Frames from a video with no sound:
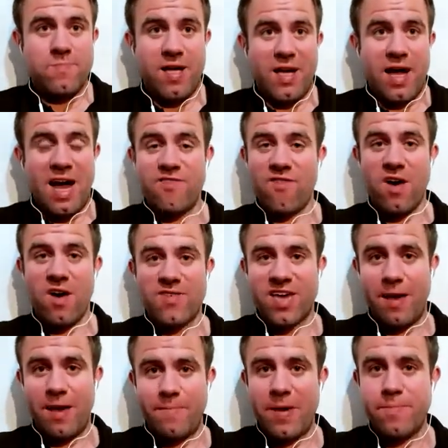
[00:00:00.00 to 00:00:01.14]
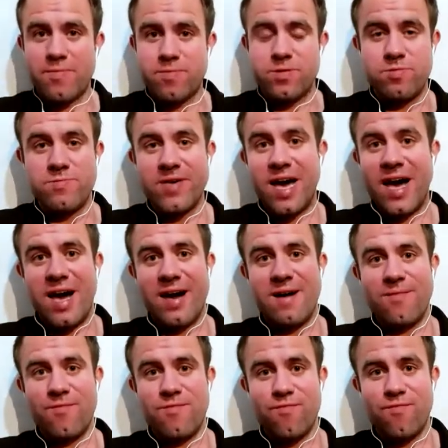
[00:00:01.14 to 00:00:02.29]
I'd rather get people to do that
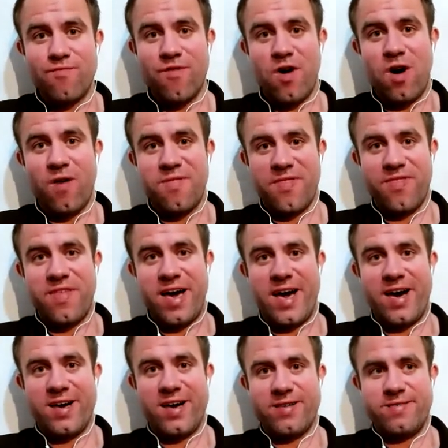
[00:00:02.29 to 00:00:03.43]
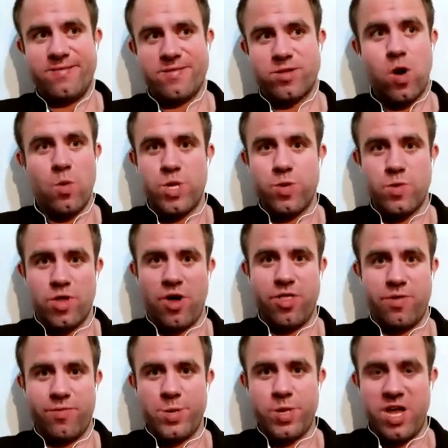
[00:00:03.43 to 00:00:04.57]
rather than go to the doctor
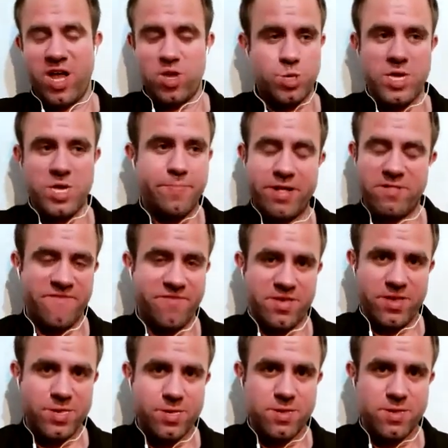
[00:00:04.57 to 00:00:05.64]
and say, I just need a pill for this.